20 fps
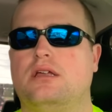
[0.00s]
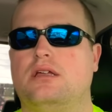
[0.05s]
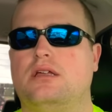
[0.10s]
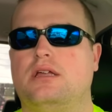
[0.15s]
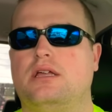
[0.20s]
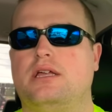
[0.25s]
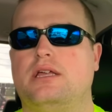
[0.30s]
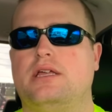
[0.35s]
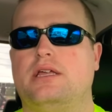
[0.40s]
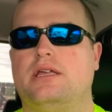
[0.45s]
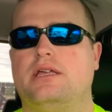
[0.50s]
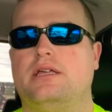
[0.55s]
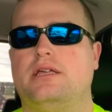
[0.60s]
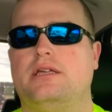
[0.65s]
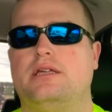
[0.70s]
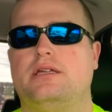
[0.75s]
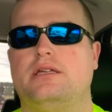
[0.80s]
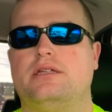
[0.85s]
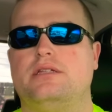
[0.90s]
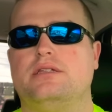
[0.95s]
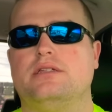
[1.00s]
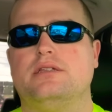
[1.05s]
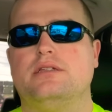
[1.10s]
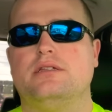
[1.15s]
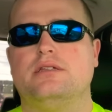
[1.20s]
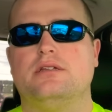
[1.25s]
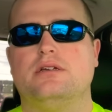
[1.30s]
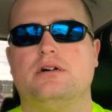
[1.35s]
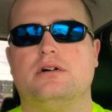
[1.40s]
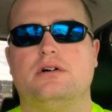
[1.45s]

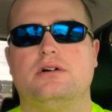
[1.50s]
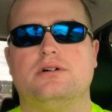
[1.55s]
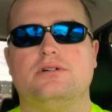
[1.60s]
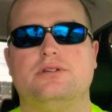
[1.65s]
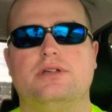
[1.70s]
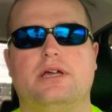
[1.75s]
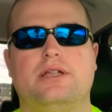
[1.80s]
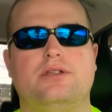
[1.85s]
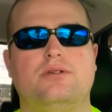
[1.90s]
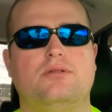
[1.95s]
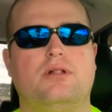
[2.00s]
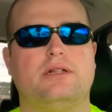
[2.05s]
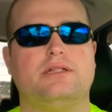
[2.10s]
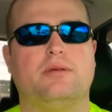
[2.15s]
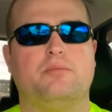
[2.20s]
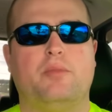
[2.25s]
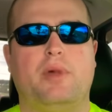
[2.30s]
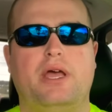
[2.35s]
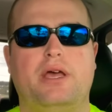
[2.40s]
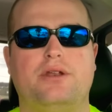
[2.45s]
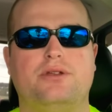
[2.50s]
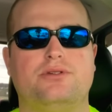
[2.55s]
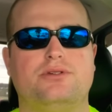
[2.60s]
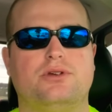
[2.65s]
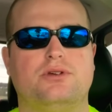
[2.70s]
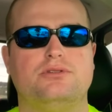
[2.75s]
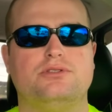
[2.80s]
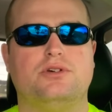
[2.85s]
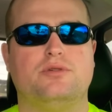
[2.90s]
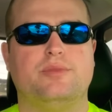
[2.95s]
and uh, you gotta do like the manager,
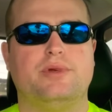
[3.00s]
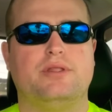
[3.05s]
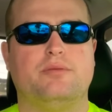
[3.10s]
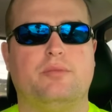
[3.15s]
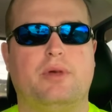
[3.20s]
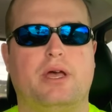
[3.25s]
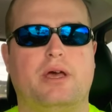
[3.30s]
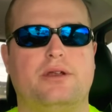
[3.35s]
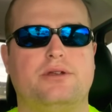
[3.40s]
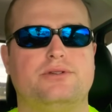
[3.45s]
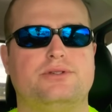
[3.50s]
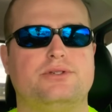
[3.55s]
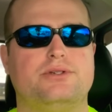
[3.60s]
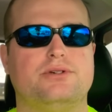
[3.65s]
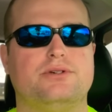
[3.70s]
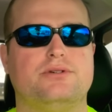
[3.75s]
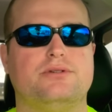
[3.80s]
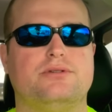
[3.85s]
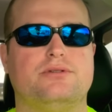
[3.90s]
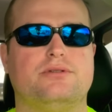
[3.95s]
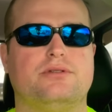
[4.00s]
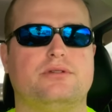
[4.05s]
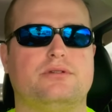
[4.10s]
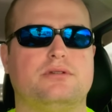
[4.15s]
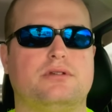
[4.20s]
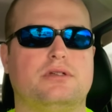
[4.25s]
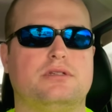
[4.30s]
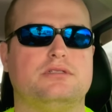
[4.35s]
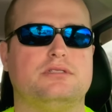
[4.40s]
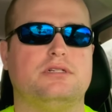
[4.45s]
who's gonna be the manager
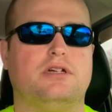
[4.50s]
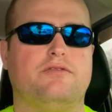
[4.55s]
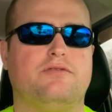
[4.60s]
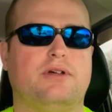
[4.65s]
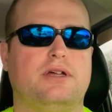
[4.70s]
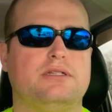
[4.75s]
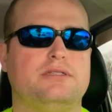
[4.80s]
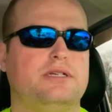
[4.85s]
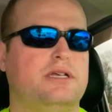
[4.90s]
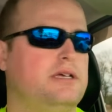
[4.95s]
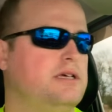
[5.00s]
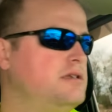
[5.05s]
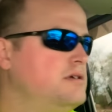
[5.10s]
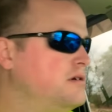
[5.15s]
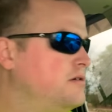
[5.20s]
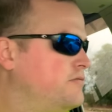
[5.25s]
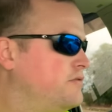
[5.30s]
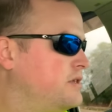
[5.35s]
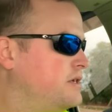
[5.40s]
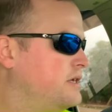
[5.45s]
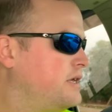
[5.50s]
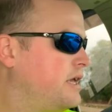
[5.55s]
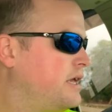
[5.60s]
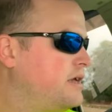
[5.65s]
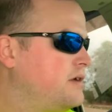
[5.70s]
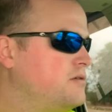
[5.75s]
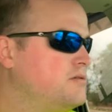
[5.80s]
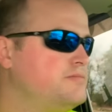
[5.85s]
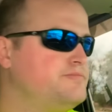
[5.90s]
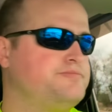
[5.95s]
and stuff like that of the
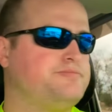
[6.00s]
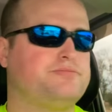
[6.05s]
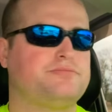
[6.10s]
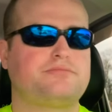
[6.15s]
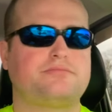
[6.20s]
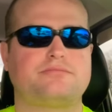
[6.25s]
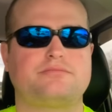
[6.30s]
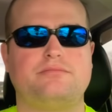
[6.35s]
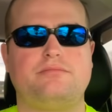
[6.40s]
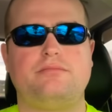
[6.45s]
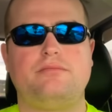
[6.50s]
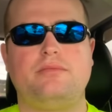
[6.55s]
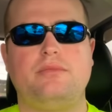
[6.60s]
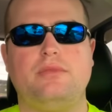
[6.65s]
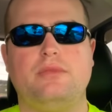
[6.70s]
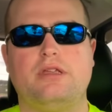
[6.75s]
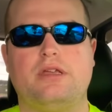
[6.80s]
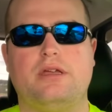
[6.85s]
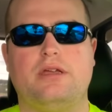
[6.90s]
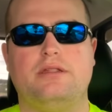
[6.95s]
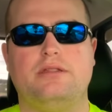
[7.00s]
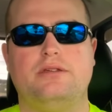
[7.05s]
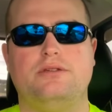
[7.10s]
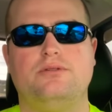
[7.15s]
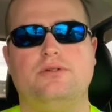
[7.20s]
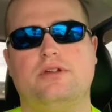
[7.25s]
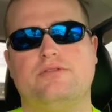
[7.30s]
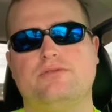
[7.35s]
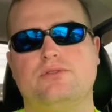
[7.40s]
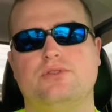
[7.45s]
account. And then
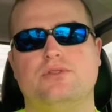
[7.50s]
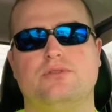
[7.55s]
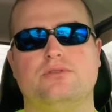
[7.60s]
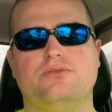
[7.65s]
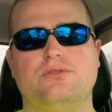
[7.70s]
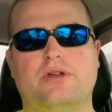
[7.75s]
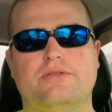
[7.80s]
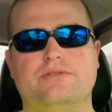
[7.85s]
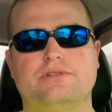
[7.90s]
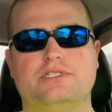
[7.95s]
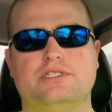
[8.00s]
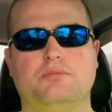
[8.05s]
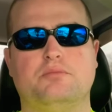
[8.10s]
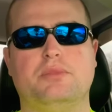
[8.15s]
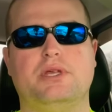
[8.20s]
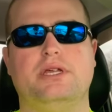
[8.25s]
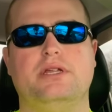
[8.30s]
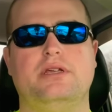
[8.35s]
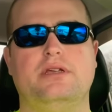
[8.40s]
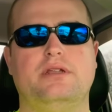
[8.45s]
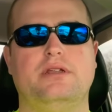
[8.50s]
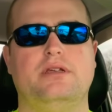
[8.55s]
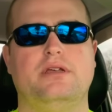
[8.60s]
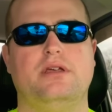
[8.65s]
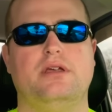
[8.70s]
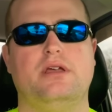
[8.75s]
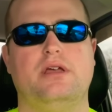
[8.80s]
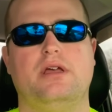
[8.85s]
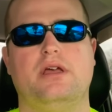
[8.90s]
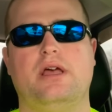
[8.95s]
you have to, you have to submit it.
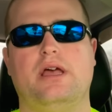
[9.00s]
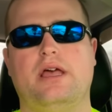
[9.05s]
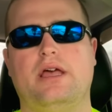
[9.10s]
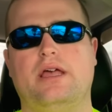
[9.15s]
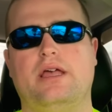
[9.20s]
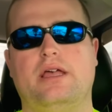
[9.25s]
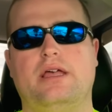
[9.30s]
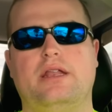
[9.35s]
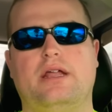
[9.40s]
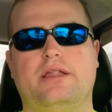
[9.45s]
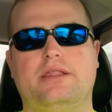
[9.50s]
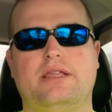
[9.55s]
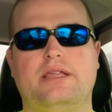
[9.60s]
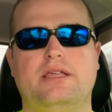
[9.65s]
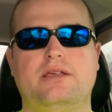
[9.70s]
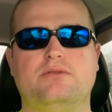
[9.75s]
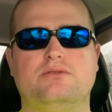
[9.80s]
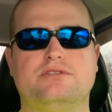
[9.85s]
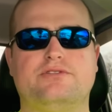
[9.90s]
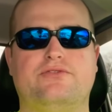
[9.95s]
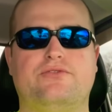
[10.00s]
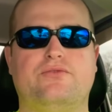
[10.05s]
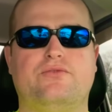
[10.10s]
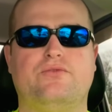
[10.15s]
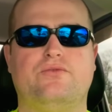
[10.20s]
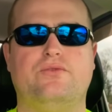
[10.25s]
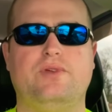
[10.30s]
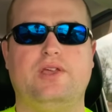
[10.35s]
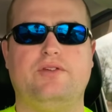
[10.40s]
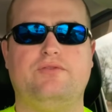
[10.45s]
And I think it was
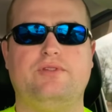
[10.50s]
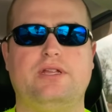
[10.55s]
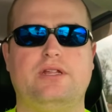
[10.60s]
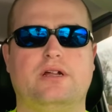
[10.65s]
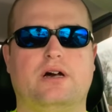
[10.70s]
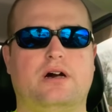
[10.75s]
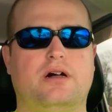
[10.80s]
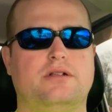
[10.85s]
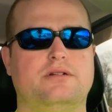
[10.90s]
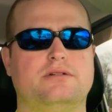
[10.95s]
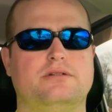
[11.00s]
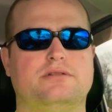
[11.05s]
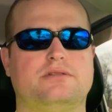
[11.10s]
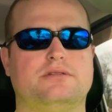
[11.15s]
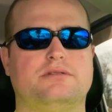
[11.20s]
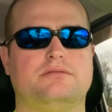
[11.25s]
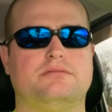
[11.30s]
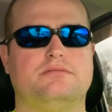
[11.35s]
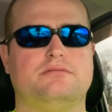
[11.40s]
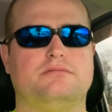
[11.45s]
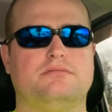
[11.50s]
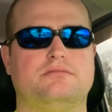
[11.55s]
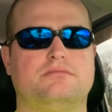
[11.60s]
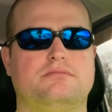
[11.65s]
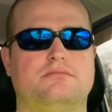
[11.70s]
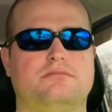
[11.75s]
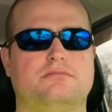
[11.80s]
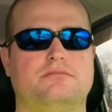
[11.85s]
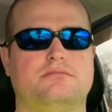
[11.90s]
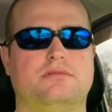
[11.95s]
$50.
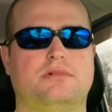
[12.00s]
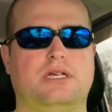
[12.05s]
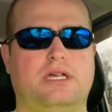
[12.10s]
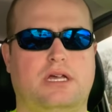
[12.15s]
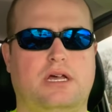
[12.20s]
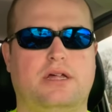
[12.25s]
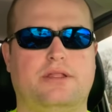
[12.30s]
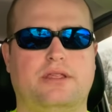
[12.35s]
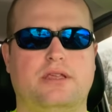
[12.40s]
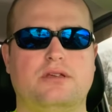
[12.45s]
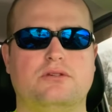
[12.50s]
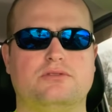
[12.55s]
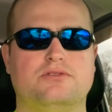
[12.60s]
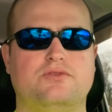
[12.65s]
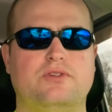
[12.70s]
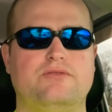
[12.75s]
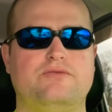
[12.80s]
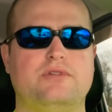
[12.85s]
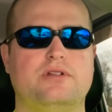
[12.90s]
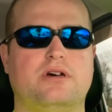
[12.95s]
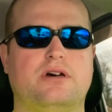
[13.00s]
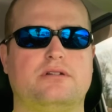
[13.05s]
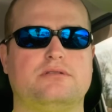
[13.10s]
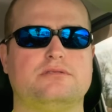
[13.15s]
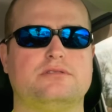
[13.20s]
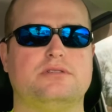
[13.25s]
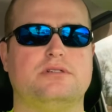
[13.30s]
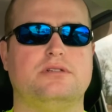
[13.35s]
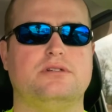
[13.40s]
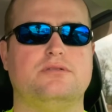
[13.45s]
And I think it was
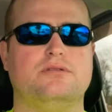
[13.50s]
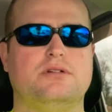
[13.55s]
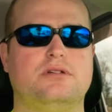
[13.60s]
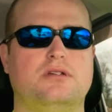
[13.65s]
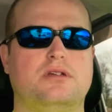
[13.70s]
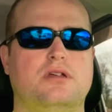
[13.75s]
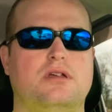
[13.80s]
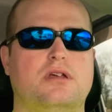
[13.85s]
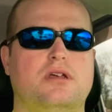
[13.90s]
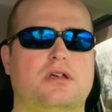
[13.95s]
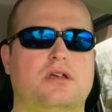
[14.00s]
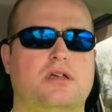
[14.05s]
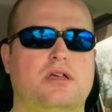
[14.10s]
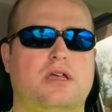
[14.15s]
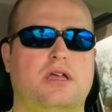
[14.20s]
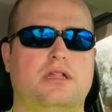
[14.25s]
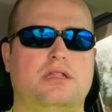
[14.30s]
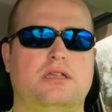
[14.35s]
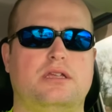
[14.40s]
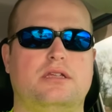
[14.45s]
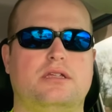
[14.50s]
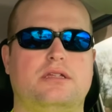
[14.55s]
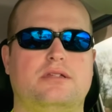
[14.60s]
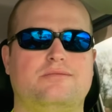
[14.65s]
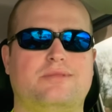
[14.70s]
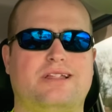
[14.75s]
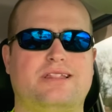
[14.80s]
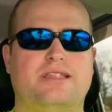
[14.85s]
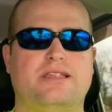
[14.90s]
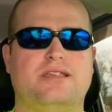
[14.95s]
$50 to do it. And then
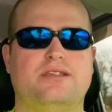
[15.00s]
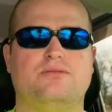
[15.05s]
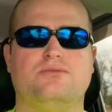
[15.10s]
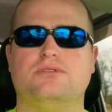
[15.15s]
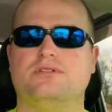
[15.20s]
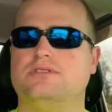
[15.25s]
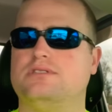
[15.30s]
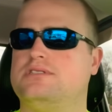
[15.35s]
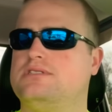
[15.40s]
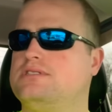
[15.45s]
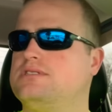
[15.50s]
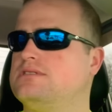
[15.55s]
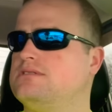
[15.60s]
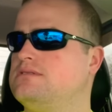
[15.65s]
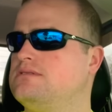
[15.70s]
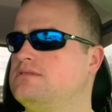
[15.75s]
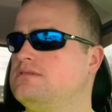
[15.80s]
I think it was